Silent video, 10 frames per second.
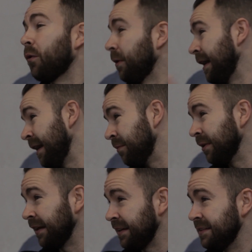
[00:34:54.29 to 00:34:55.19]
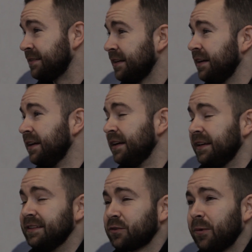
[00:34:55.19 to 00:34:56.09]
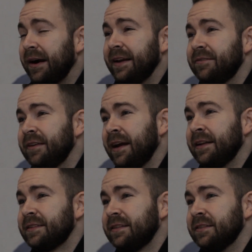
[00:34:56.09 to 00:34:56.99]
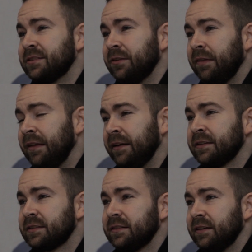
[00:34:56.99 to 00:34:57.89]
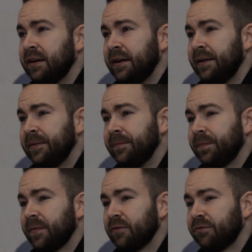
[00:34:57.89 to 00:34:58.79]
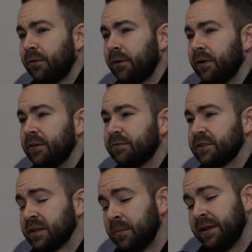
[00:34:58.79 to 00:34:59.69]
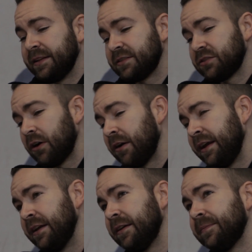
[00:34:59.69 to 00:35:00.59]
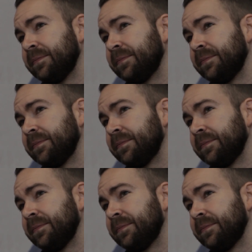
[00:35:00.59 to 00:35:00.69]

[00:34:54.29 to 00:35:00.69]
whole game, but like he's quite advanced in certain things. For someone that started